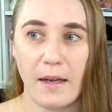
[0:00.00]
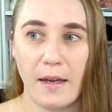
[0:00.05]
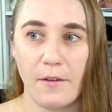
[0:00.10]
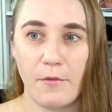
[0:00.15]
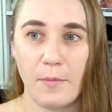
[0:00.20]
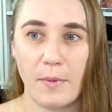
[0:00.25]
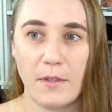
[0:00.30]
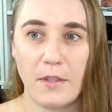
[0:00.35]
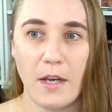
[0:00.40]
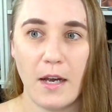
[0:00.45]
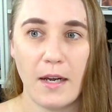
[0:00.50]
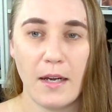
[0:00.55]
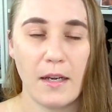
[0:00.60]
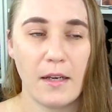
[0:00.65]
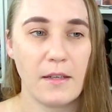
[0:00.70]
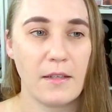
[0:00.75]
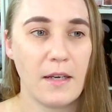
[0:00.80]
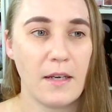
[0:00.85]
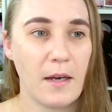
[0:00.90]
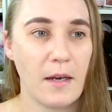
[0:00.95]
I have been talking
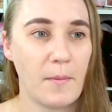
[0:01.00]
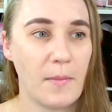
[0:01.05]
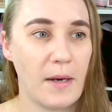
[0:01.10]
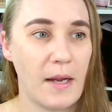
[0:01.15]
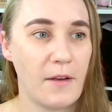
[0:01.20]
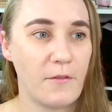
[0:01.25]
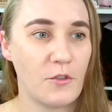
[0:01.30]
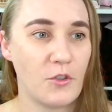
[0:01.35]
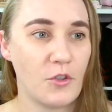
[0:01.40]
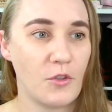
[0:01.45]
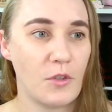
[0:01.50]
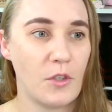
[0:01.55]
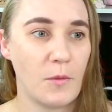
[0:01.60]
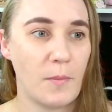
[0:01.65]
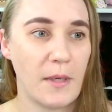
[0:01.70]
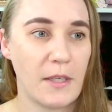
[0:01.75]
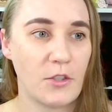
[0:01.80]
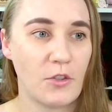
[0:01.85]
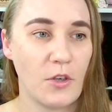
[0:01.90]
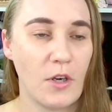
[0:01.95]
and talking, but I haven't shown you a
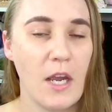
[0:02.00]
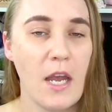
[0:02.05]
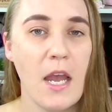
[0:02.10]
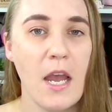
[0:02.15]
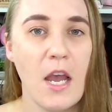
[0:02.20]
picture.